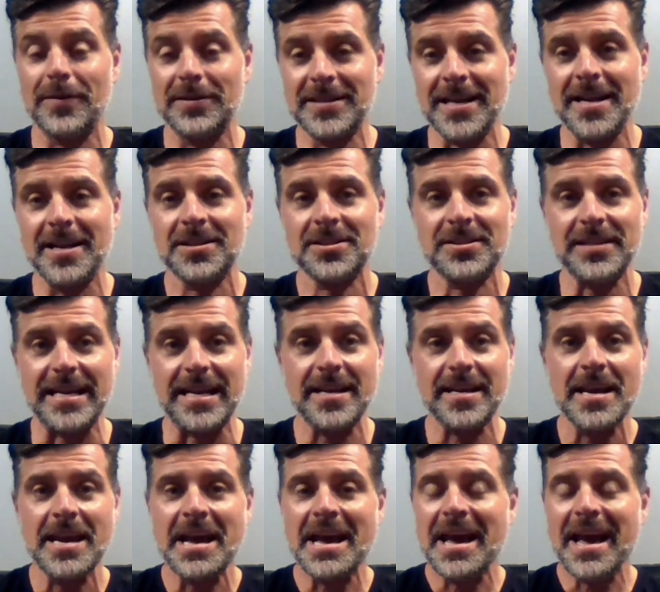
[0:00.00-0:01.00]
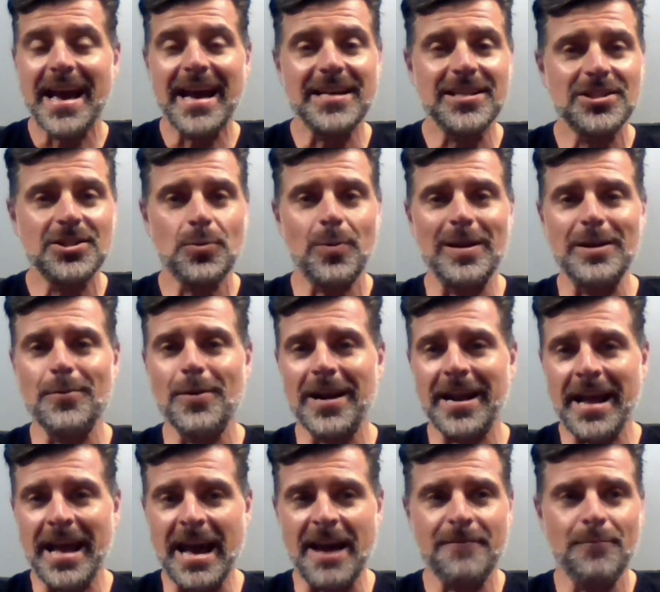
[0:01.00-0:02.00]
over Tennessee as
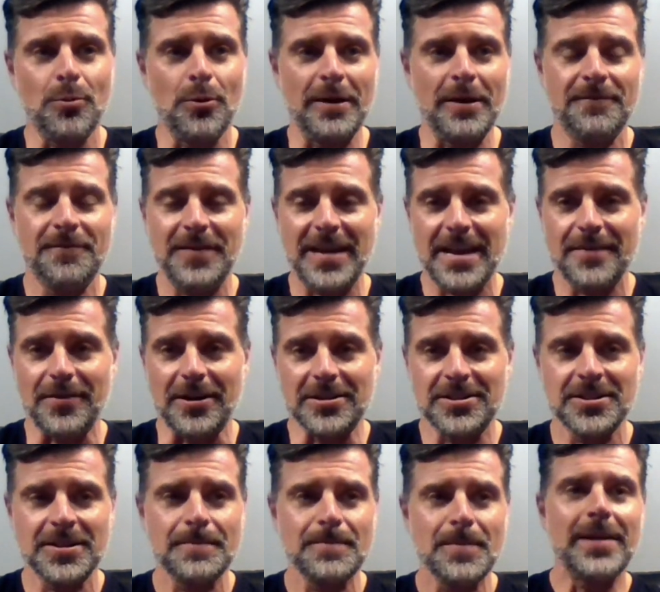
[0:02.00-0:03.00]
21.5-point favorites.